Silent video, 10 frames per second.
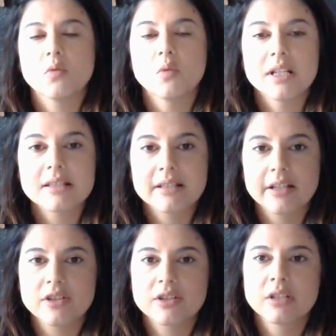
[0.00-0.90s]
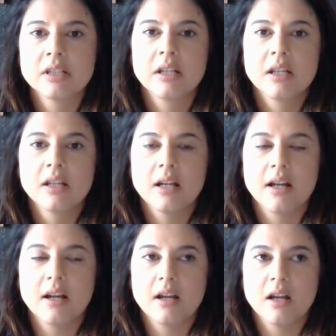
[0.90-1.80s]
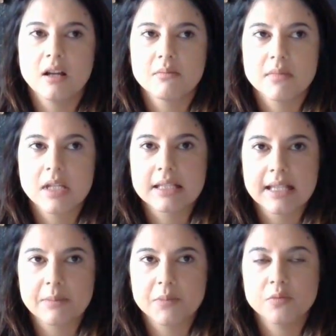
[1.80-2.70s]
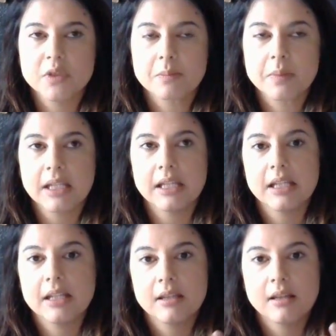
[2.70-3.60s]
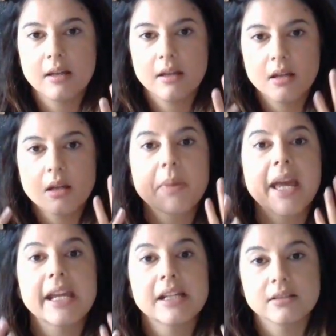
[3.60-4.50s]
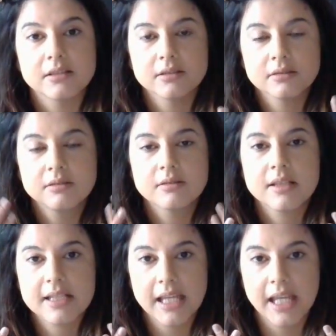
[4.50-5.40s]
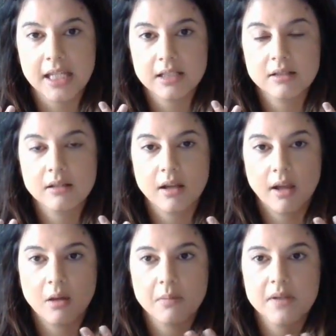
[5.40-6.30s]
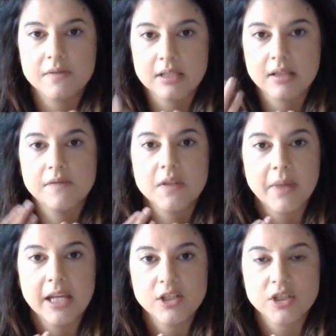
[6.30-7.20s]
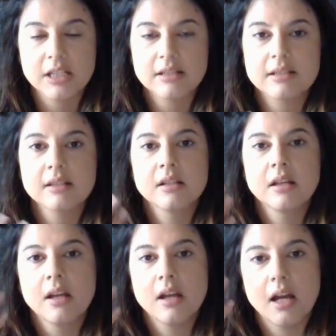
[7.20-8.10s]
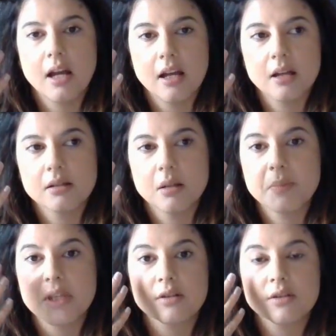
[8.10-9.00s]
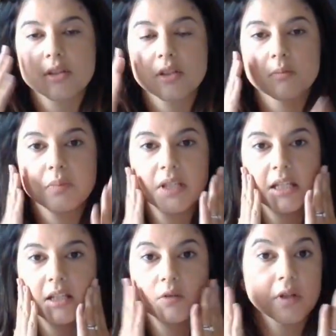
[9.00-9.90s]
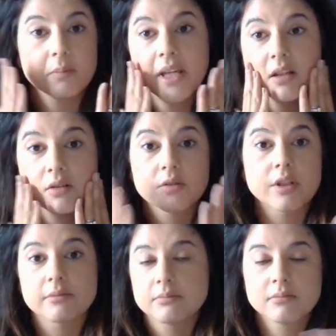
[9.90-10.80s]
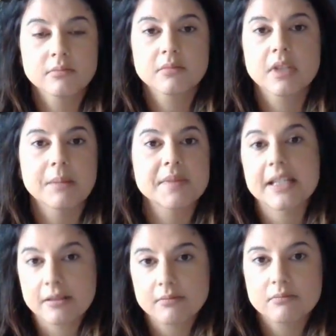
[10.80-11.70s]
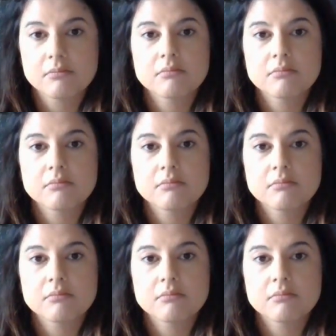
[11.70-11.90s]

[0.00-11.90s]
One such example would be a pale skin. If the patient appears to be going pale or comes in